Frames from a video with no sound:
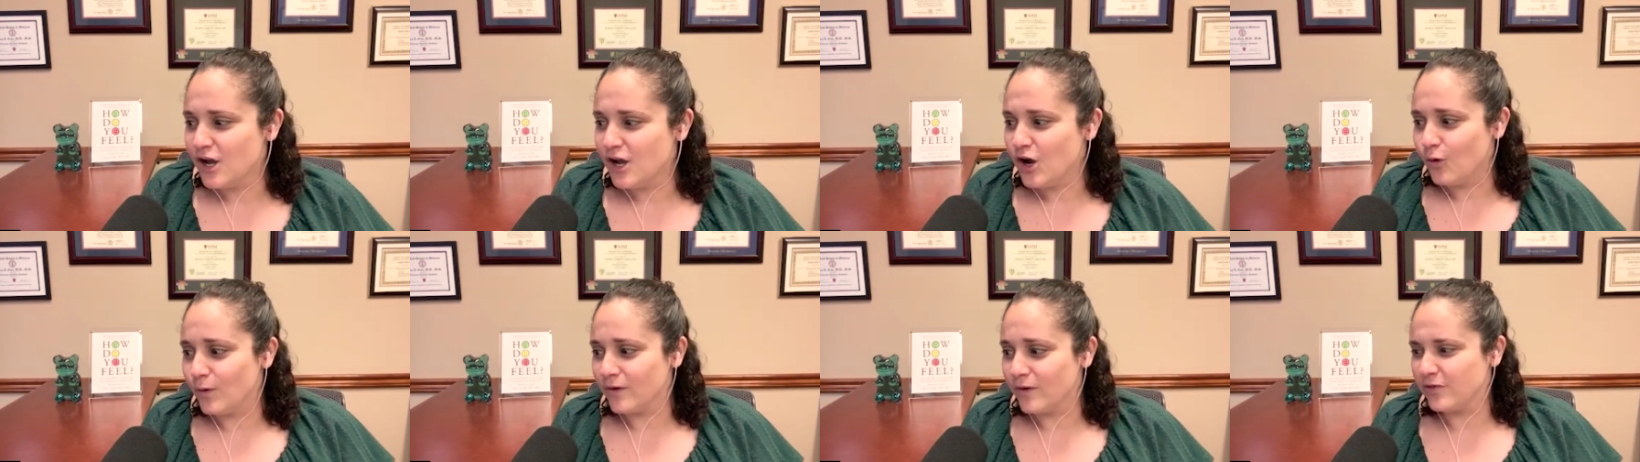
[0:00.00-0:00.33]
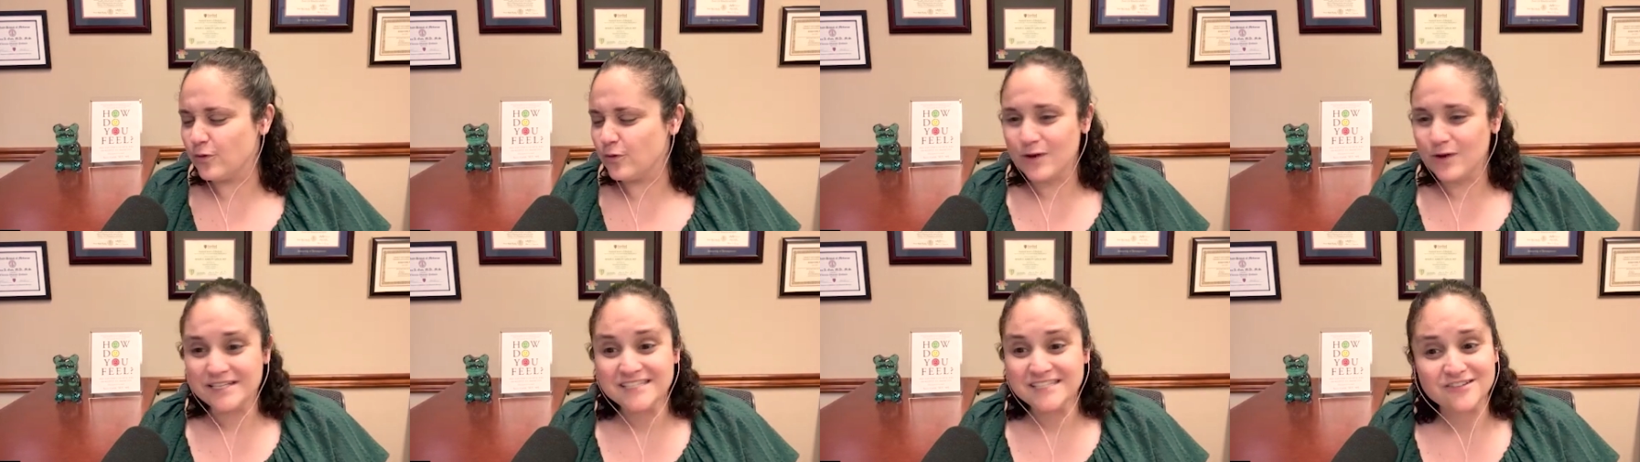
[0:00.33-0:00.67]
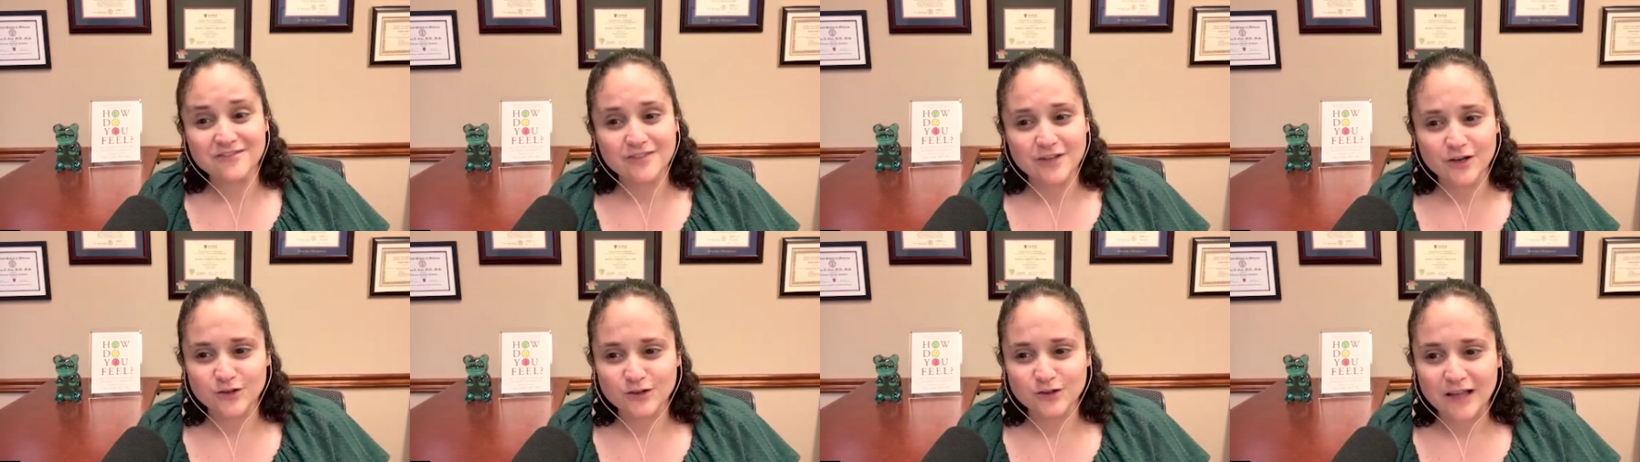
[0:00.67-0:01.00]
what the rest of
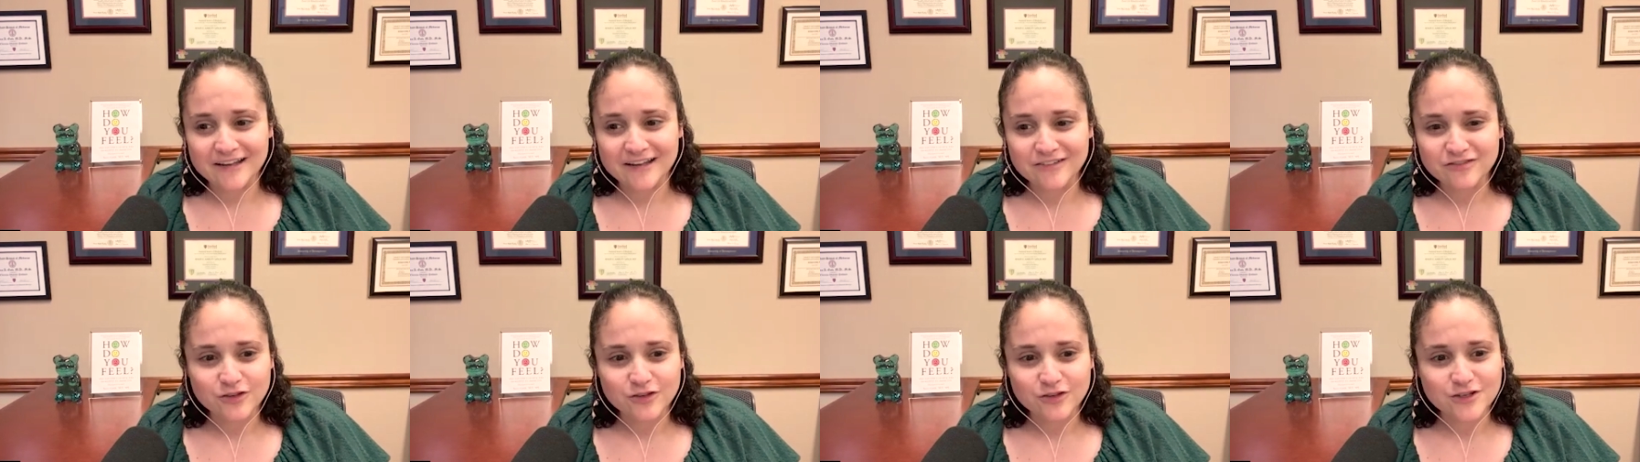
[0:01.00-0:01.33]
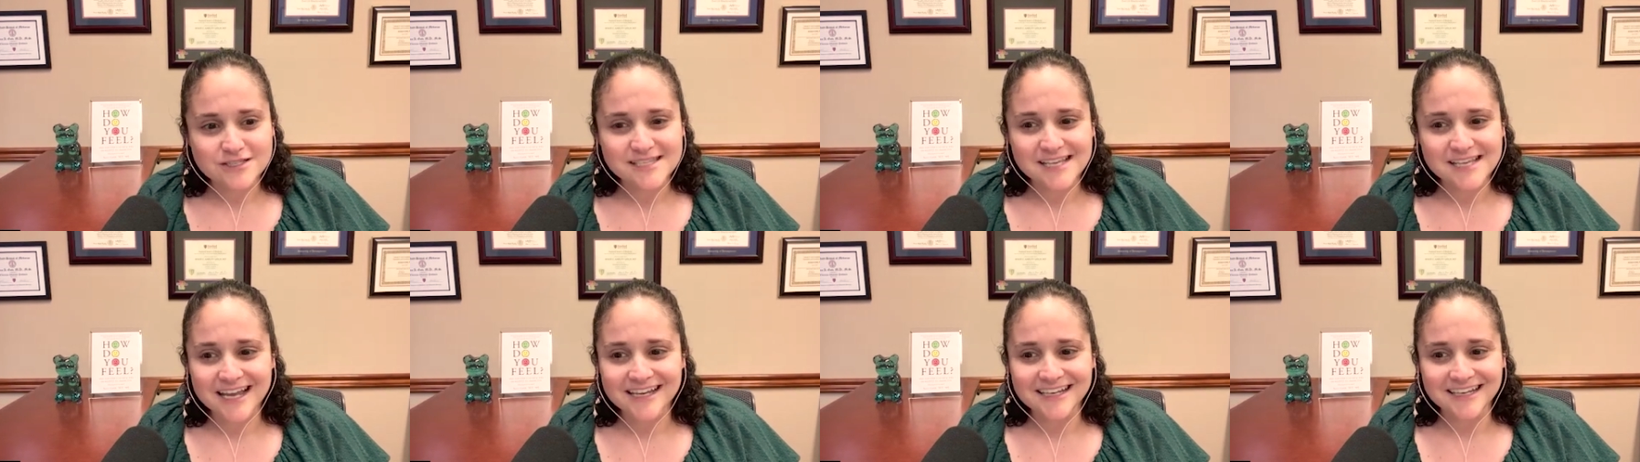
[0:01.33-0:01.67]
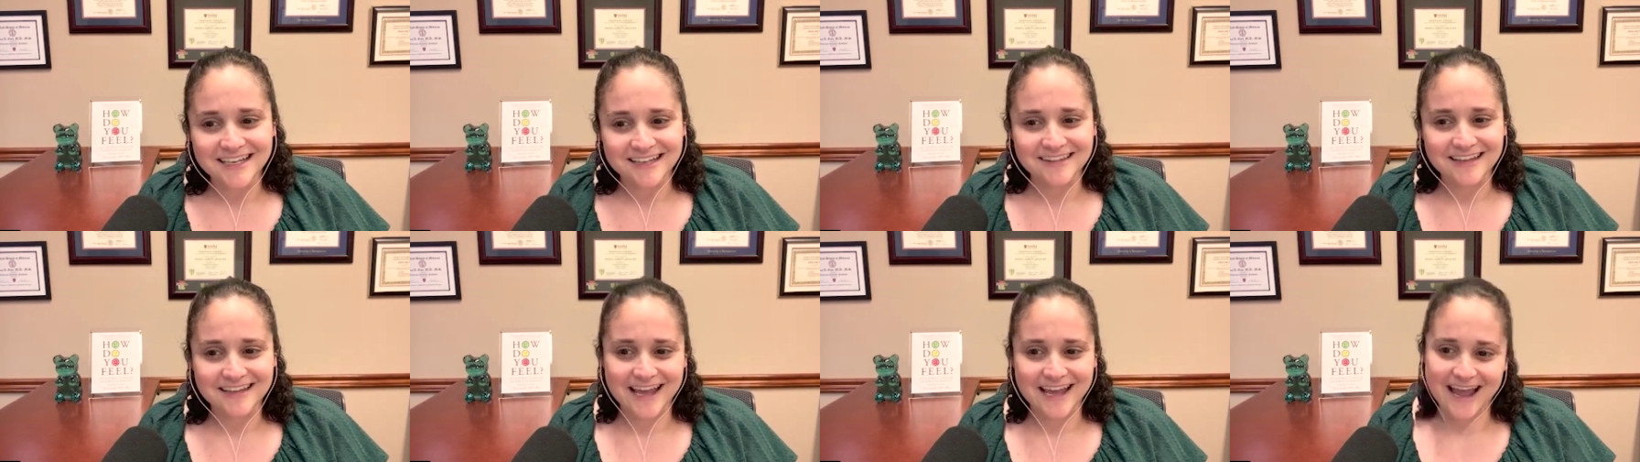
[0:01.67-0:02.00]
their life looks like,
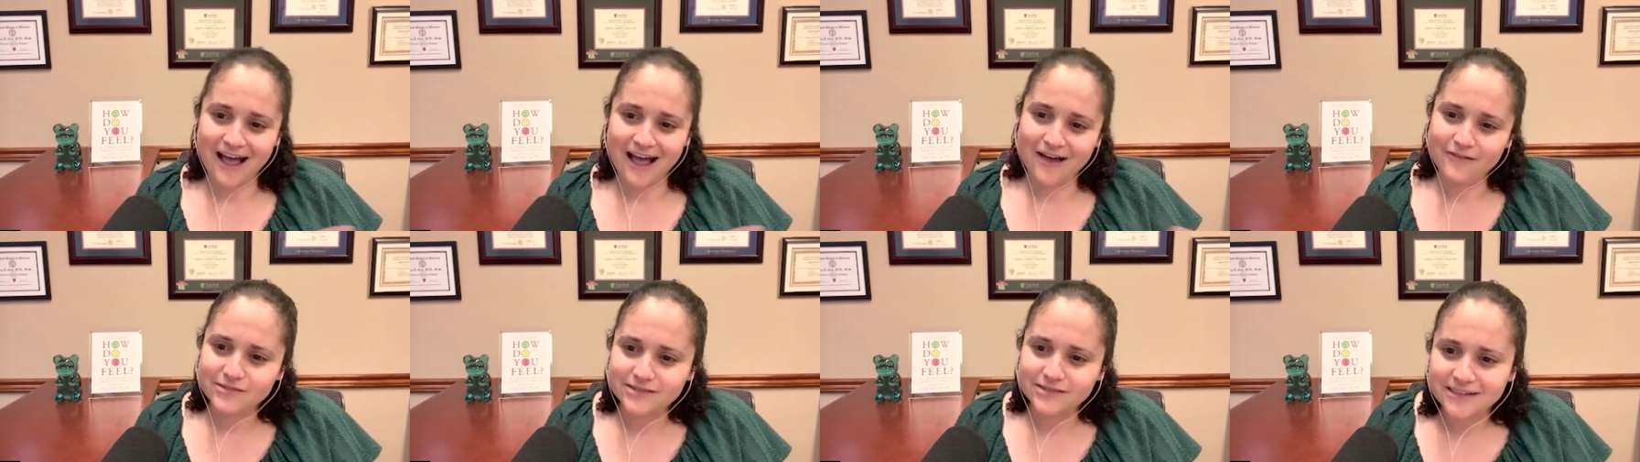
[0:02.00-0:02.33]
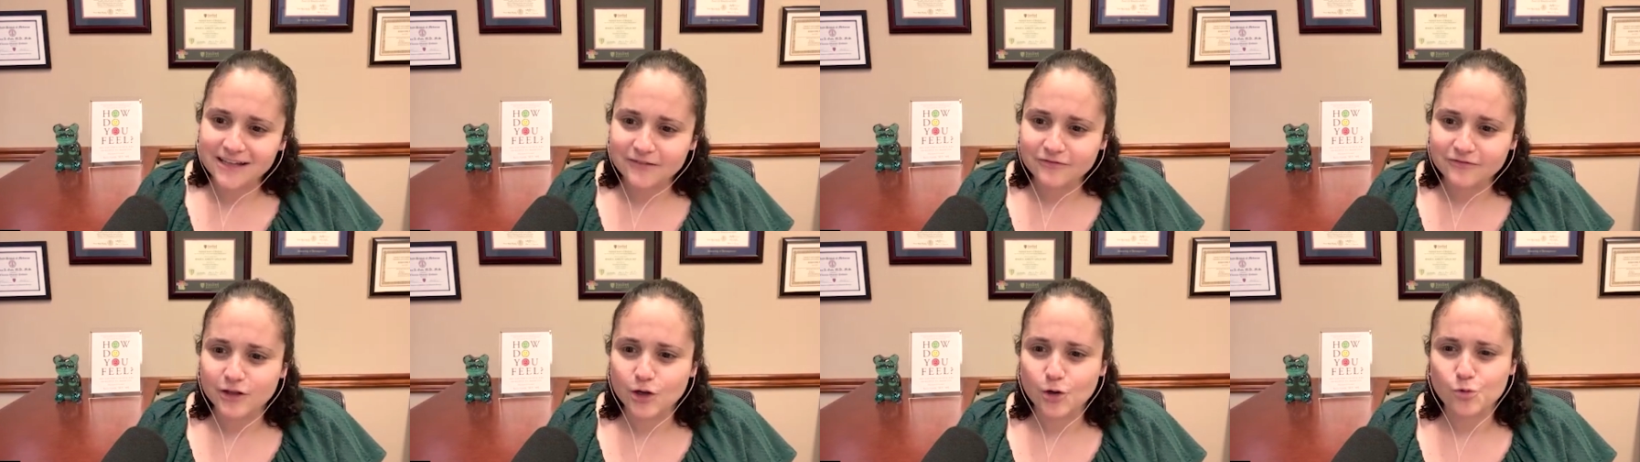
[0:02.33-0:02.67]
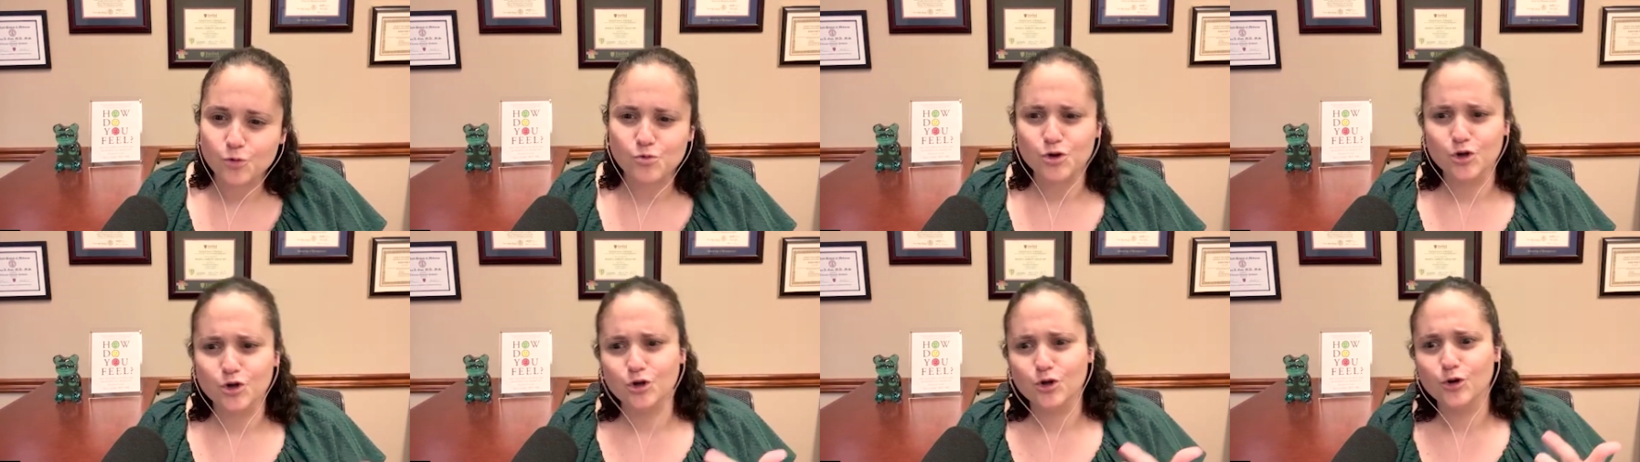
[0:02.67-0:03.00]
and they haven't left their
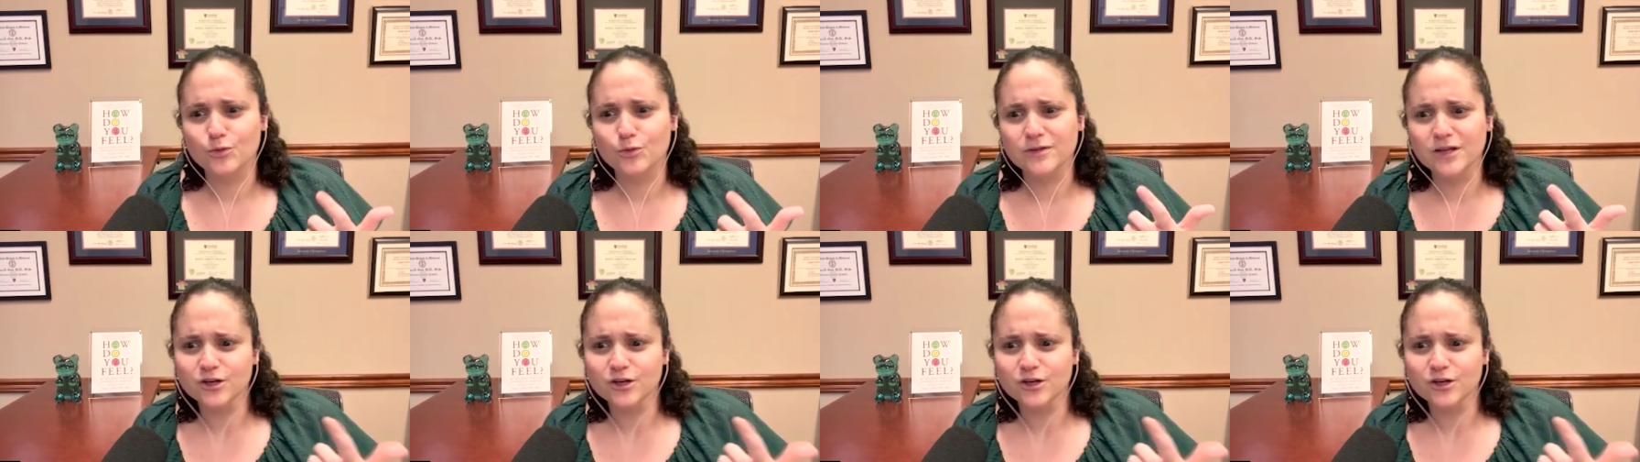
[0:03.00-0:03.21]
room.